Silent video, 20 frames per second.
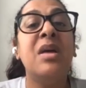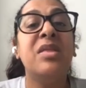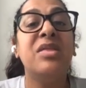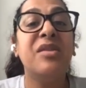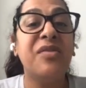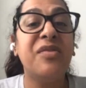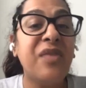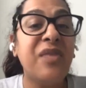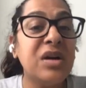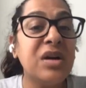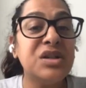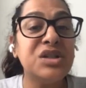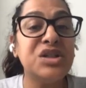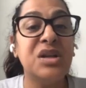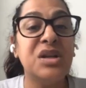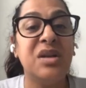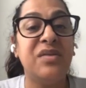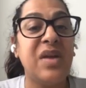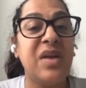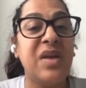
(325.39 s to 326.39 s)
the
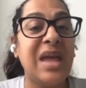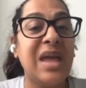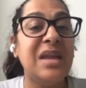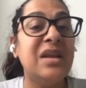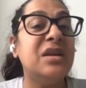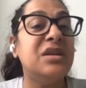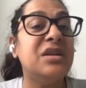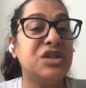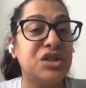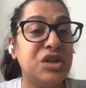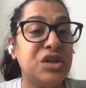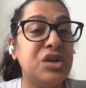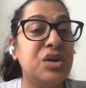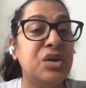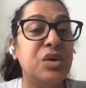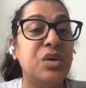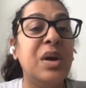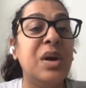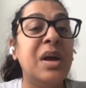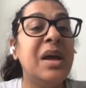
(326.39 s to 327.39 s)
function of
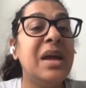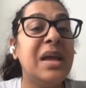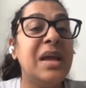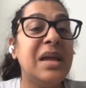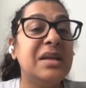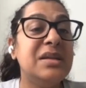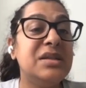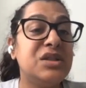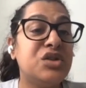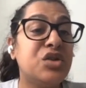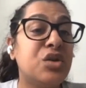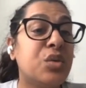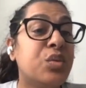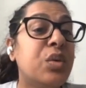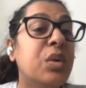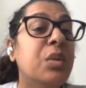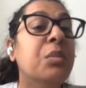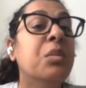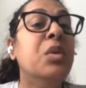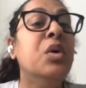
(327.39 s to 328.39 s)
ADA2 is to
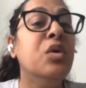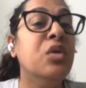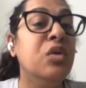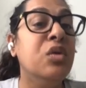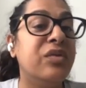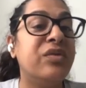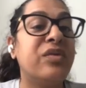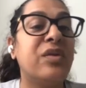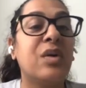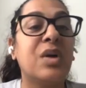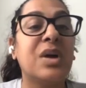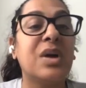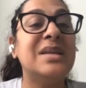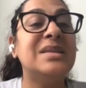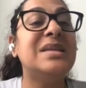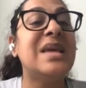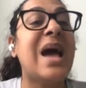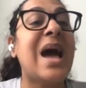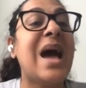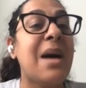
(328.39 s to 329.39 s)
remove or
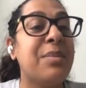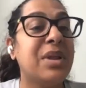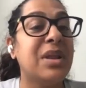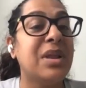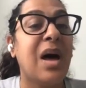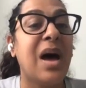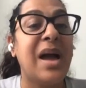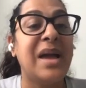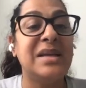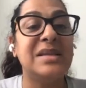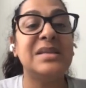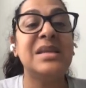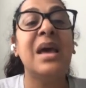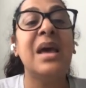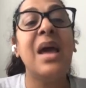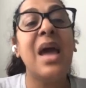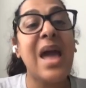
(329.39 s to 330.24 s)
catabolize